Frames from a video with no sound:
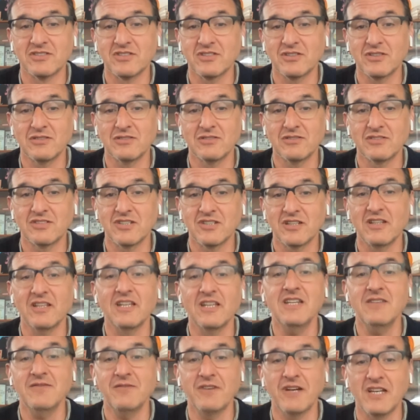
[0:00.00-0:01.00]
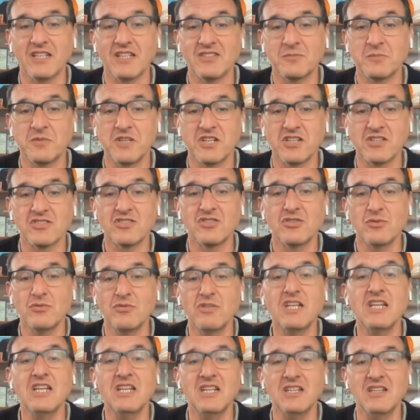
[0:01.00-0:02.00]
to to leave us because you
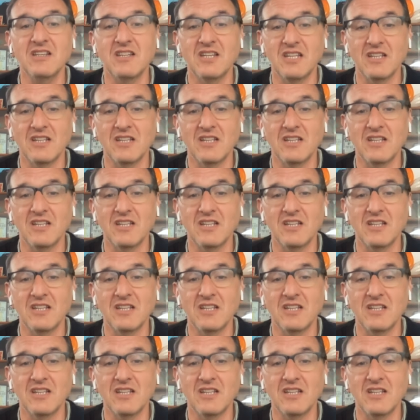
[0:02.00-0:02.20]
need